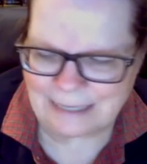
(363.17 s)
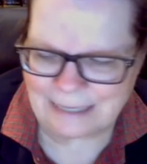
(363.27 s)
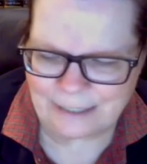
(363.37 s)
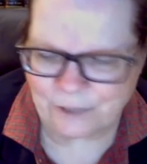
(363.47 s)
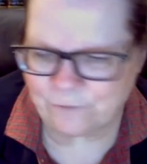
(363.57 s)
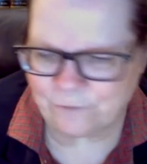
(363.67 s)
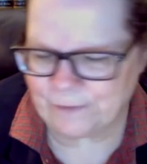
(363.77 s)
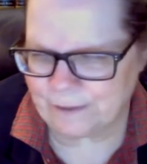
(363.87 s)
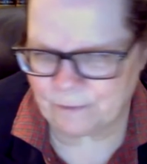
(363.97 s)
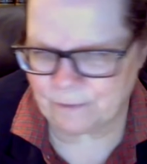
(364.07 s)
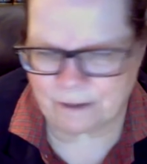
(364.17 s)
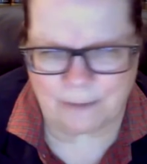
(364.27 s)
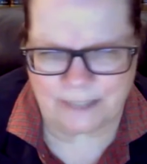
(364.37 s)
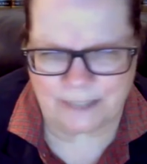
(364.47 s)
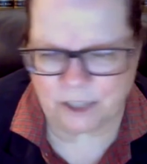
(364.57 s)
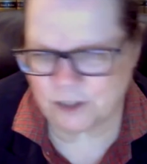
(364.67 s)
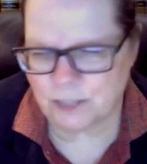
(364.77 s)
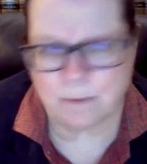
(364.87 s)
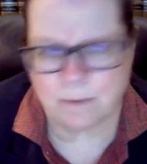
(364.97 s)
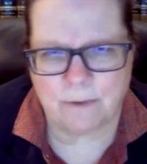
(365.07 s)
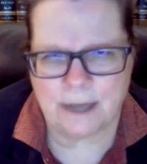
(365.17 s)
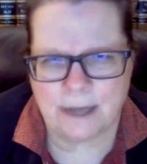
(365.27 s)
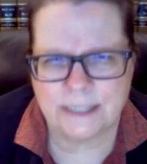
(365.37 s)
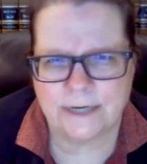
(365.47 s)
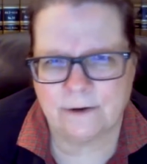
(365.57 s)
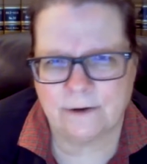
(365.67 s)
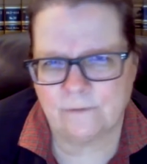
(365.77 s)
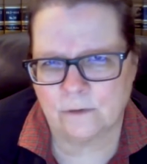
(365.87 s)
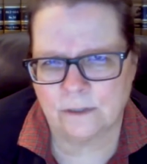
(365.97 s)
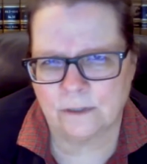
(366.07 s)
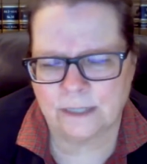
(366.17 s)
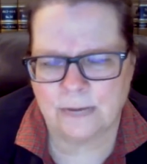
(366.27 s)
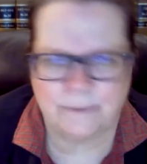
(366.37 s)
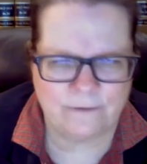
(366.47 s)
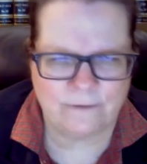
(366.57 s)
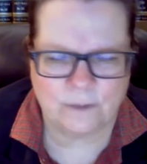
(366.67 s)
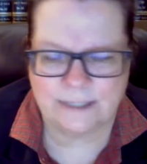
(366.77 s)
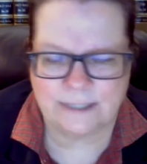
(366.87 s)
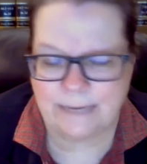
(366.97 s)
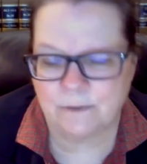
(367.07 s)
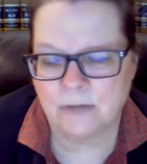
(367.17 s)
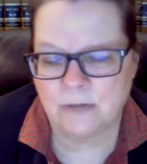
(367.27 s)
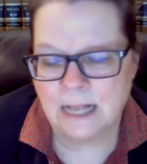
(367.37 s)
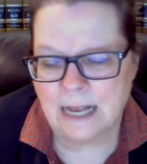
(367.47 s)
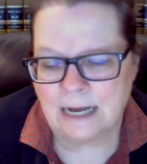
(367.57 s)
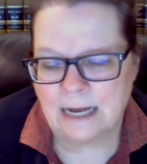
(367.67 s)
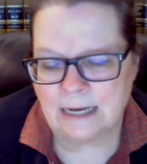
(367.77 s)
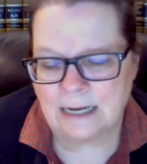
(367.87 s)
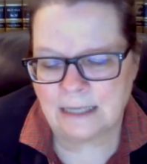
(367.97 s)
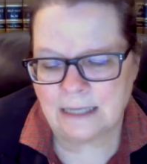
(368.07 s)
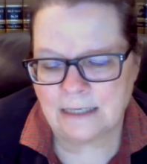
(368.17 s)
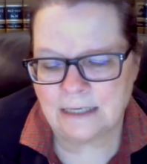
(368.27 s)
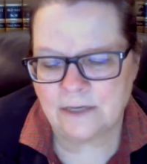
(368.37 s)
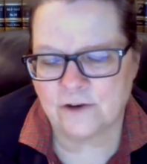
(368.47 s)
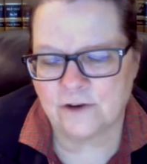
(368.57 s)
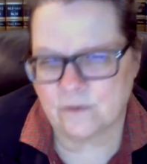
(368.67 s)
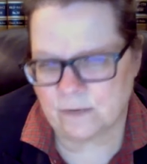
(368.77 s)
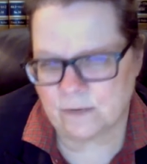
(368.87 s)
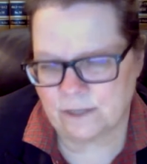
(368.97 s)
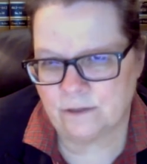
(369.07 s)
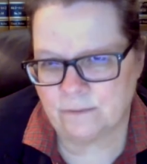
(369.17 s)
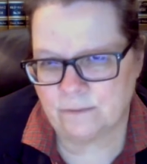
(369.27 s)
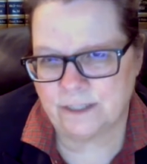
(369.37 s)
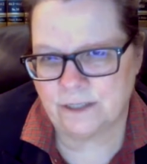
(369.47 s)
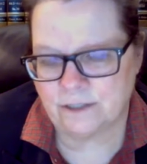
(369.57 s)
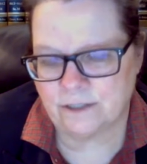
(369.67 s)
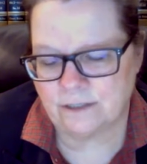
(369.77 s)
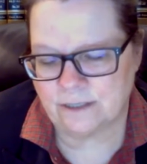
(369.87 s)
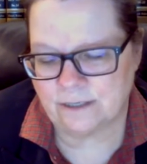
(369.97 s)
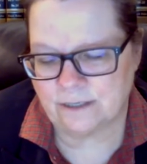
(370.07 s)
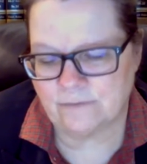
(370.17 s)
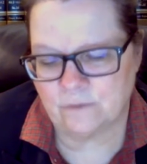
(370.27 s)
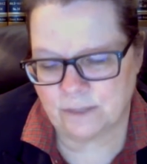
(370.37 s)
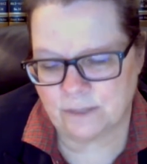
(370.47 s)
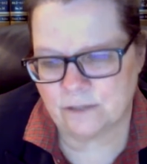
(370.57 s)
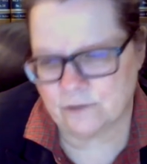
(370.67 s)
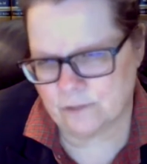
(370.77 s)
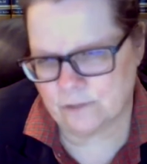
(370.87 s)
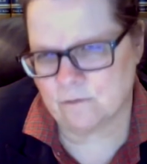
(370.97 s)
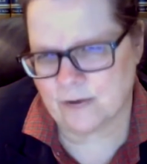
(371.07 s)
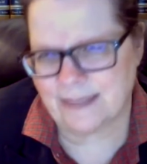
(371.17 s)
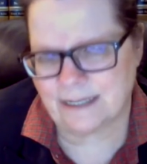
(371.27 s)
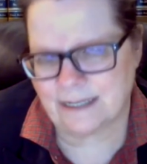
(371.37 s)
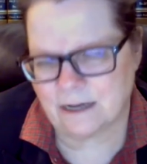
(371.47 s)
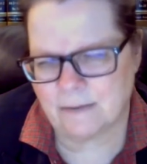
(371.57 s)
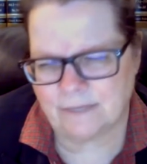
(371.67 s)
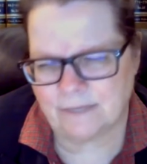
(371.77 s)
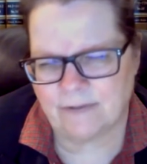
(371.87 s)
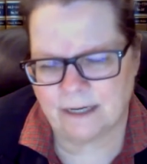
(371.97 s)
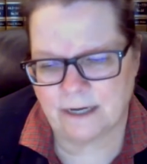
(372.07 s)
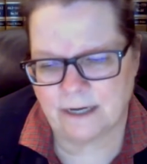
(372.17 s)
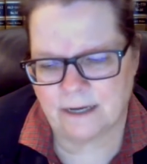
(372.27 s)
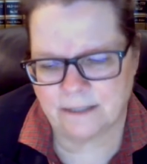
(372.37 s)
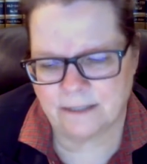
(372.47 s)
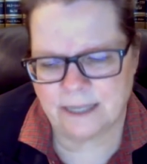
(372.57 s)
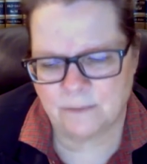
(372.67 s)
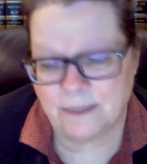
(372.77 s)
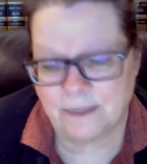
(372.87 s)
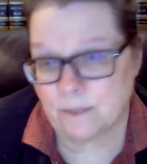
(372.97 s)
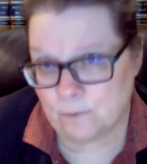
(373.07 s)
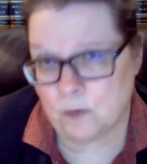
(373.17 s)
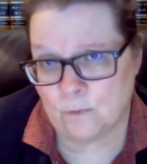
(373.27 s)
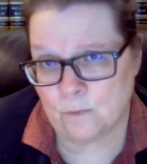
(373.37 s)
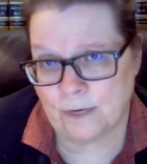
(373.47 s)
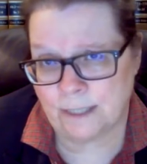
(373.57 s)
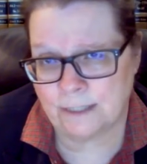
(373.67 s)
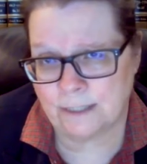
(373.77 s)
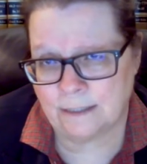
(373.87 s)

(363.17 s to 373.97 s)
interfere with competition. It's proprietary for a company, for example. You're going to want to do a petition for writ of certiorari, and that's commonly recognized as being appropriate